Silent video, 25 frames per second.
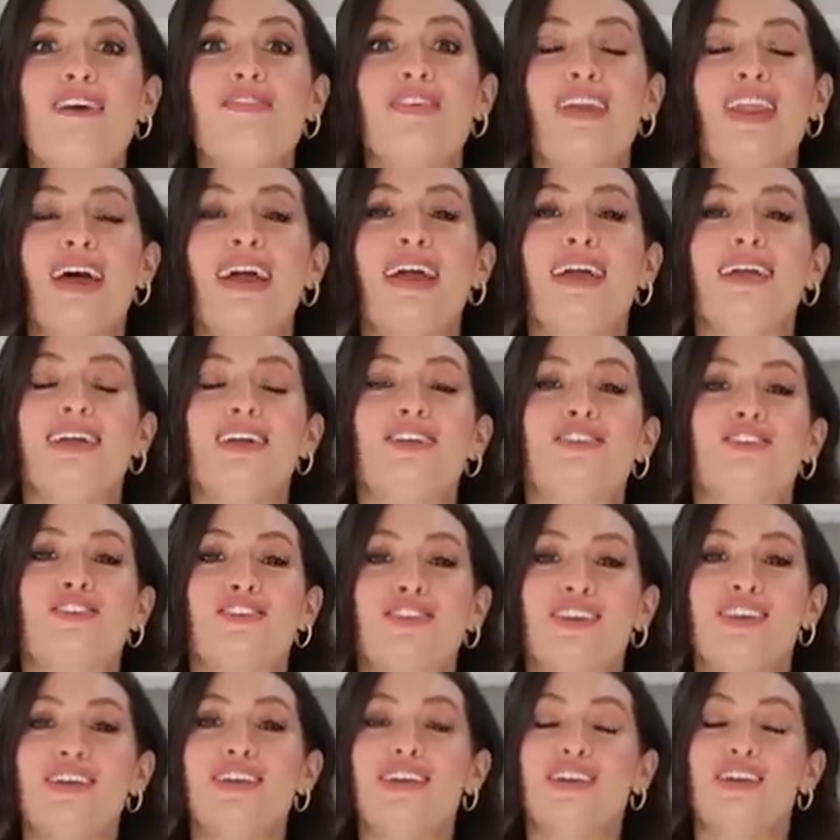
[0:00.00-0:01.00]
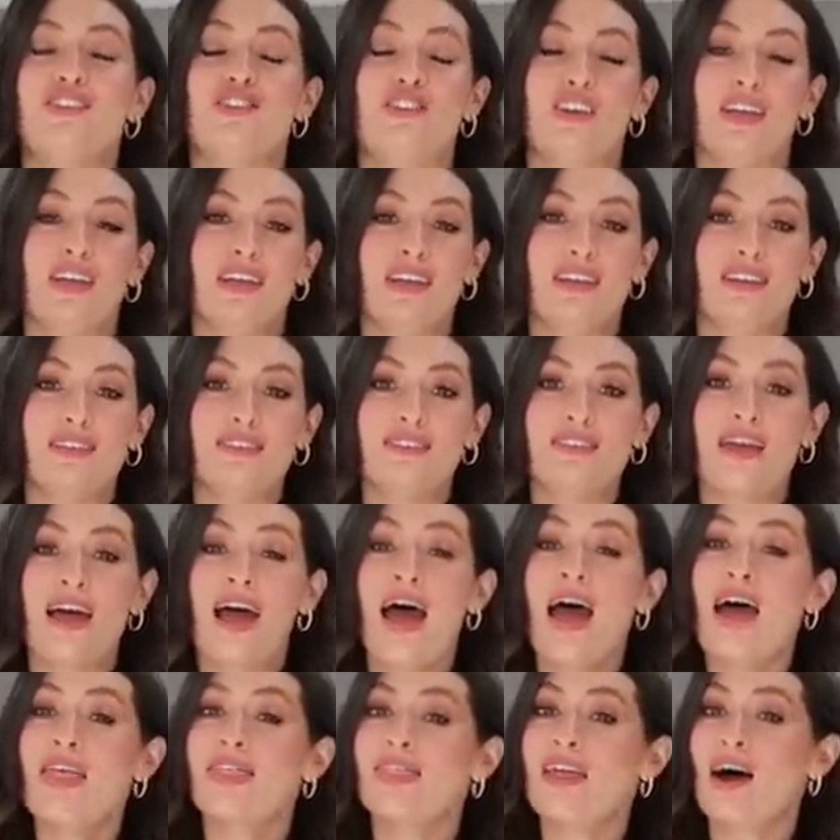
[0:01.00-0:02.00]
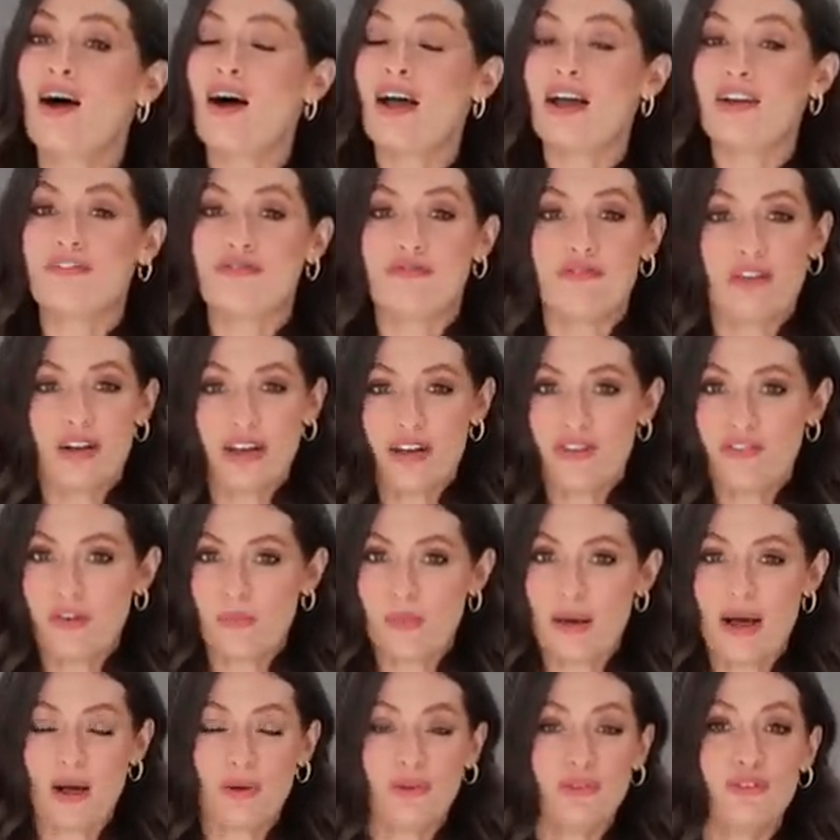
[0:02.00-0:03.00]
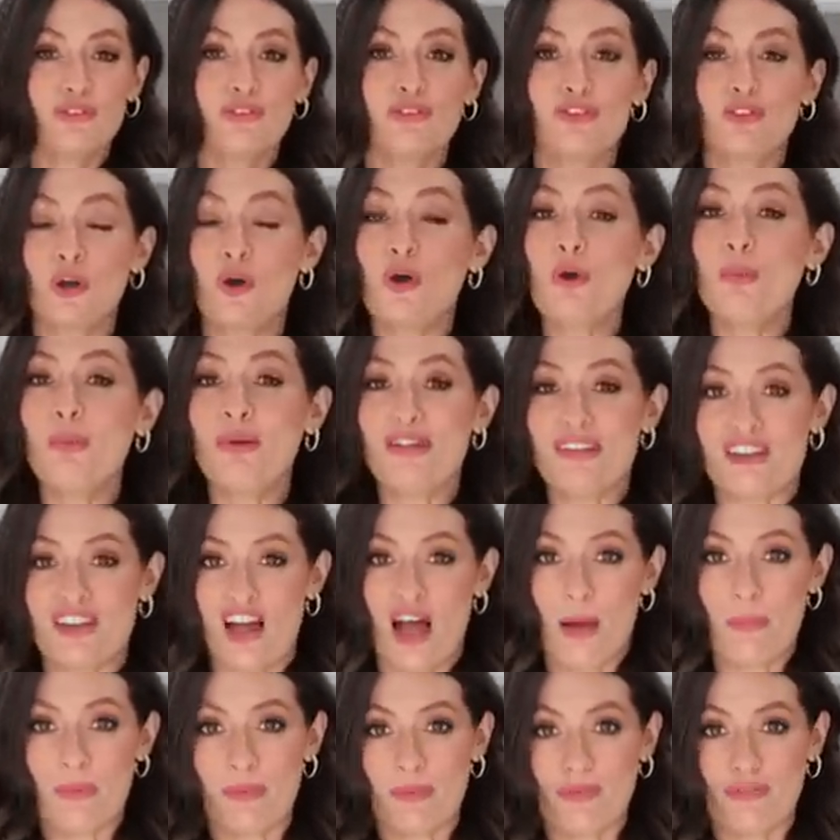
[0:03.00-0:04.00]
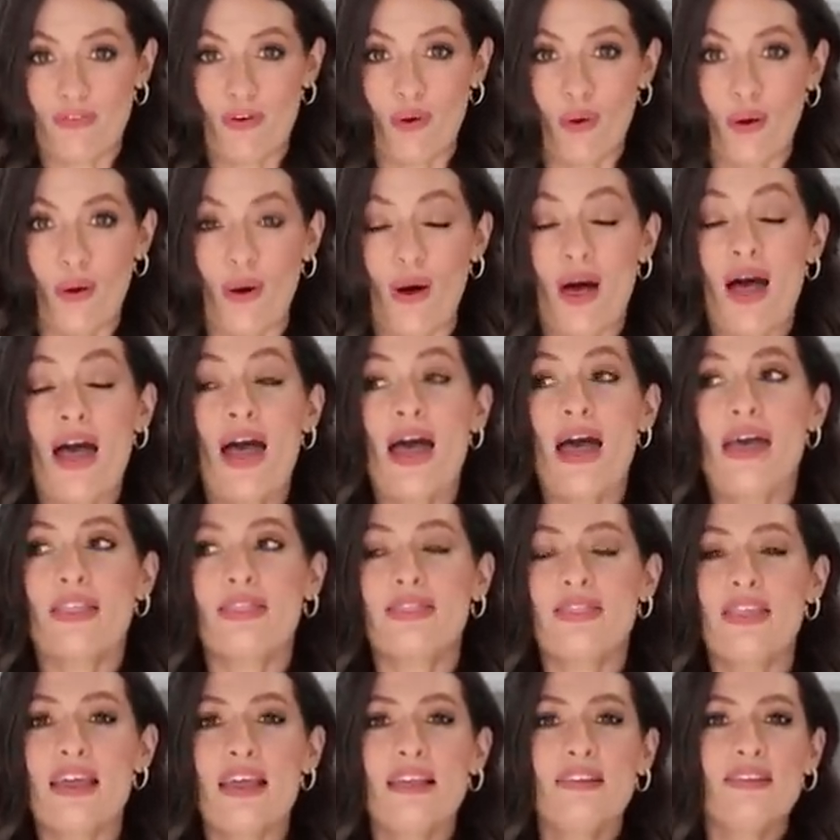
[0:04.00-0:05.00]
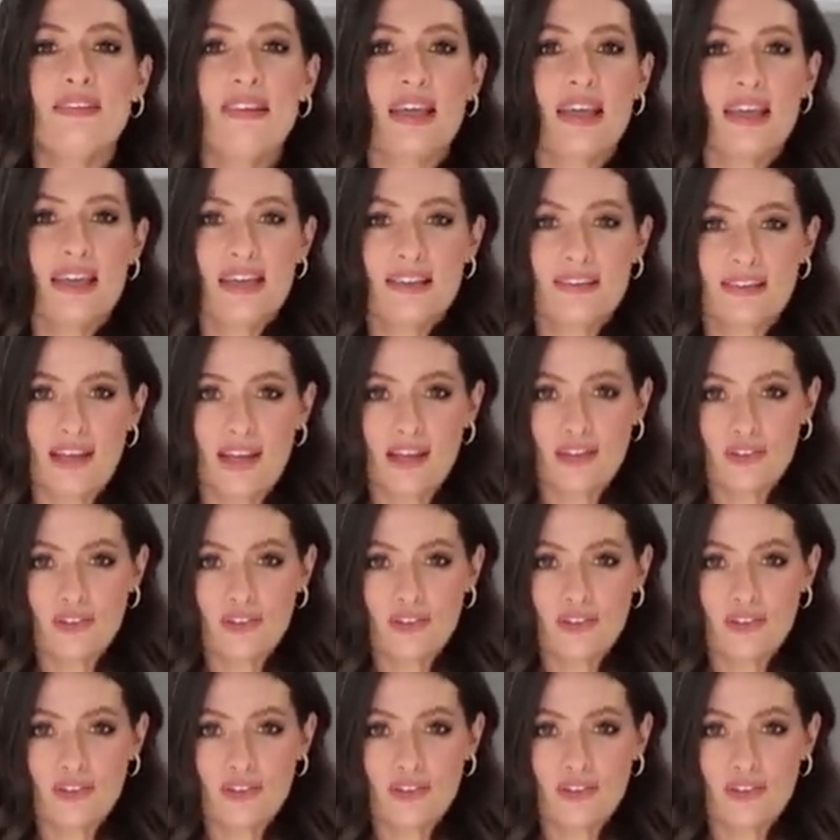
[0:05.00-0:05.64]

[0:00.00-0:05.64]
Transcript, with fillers: Everlane cheeky jeans that I have raved about so many times before. This is